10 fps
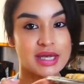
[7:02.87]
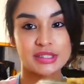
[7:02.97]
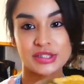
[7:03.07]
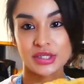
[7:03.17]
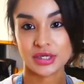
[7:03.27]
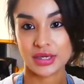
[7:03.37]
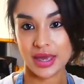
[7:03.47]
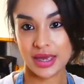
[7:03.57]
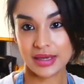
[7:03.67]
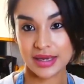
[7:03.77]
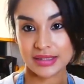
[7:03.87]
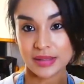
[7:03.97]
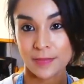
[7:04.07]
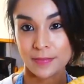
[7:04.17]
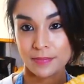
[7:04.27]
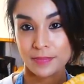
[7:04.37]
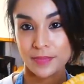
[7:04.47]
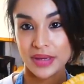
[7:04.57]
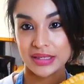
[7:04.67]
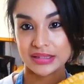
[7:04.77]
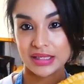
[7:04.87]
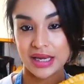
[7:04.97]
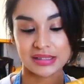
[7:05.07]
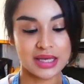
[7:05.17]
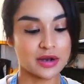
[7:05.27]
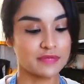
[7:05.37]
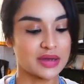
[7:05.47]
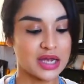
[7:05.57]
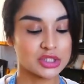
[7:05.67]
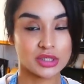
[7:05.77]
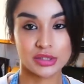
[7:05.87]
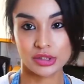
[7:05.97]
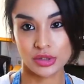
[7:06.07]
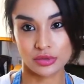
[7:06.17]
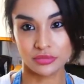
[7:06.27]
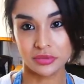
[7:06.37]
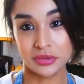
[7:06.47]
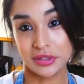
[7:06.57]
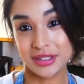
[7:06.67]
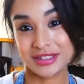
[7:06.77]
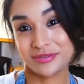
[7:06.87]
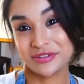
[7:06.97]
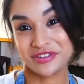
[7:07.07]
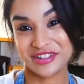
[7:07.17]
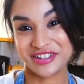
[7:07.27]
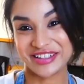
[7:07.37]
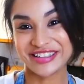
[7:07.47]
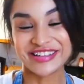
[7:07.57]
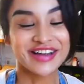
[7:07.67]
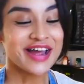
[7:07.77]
I took a nice big slice out of it, actually two, because it was really good.